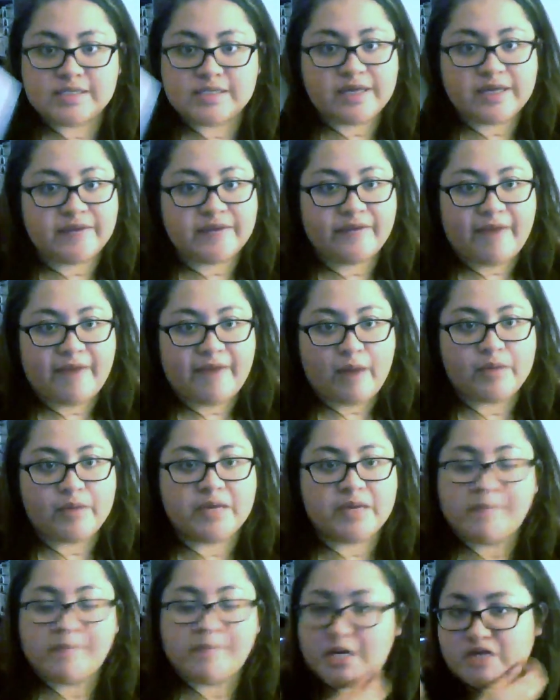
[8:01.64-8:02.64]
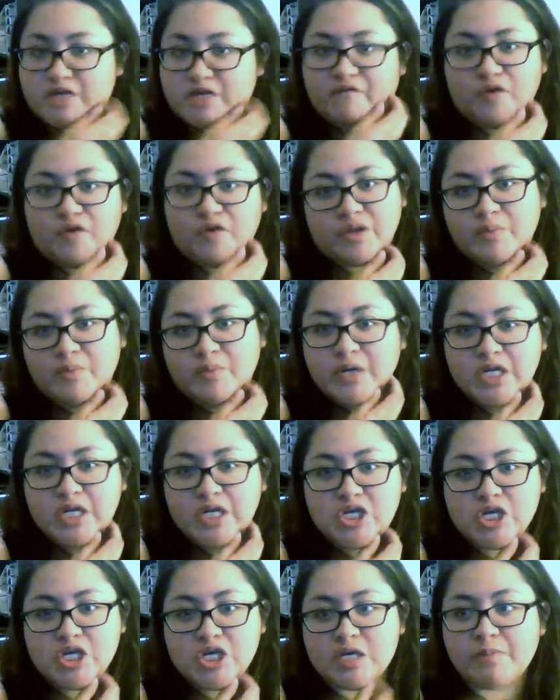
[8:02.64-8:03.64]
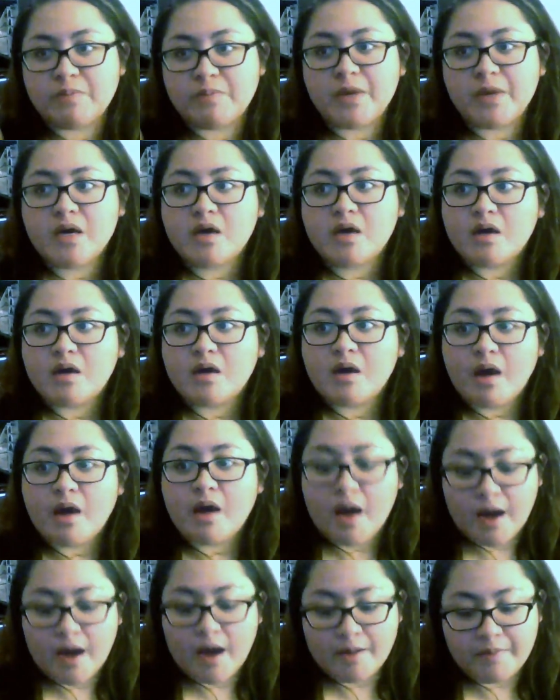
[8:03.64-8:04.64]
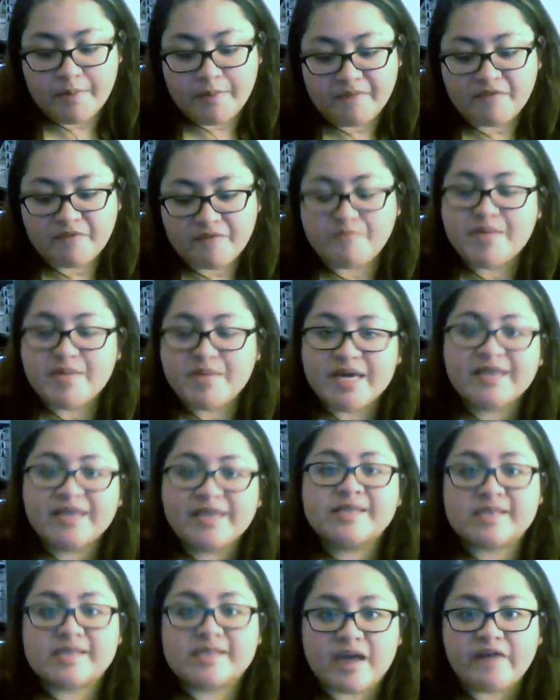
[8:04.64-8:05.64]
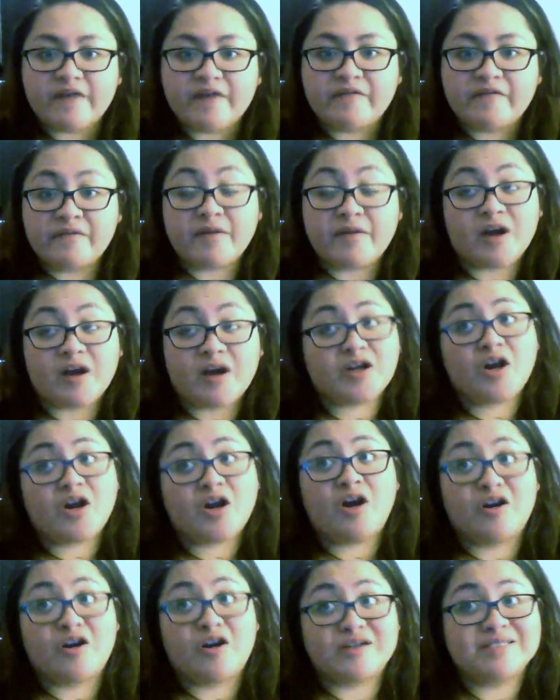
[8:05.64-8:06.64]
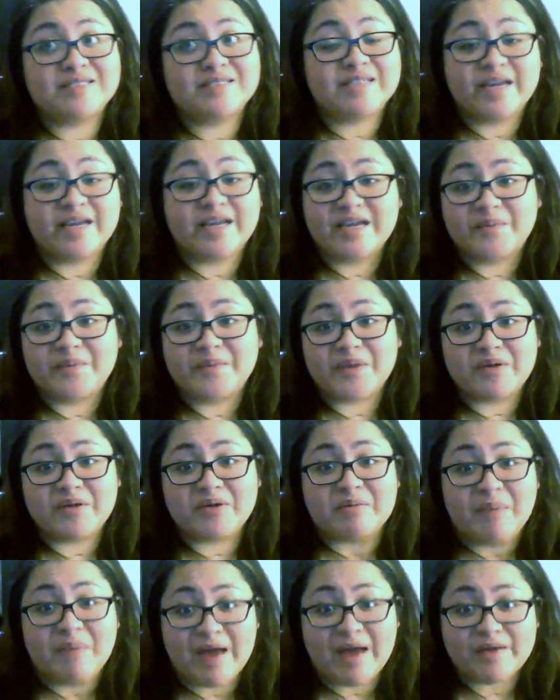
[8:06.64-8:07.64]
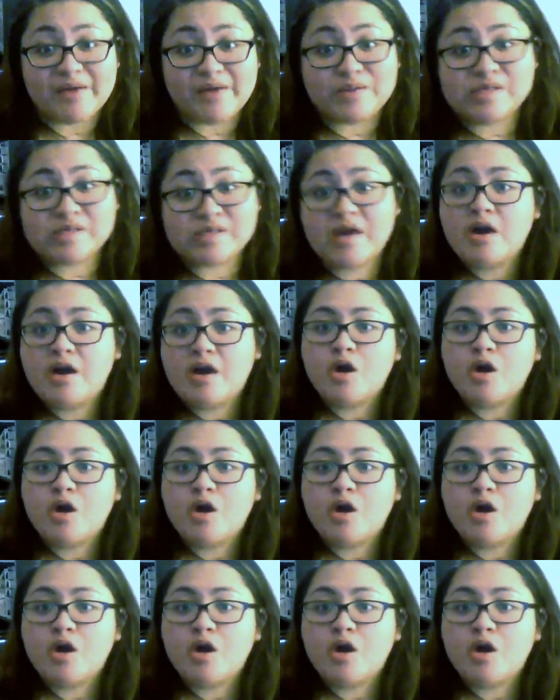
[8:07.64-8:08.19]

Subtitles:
I think that we can budget for. They're pretty cheap. But for big stuff, our car is getting up there in miles.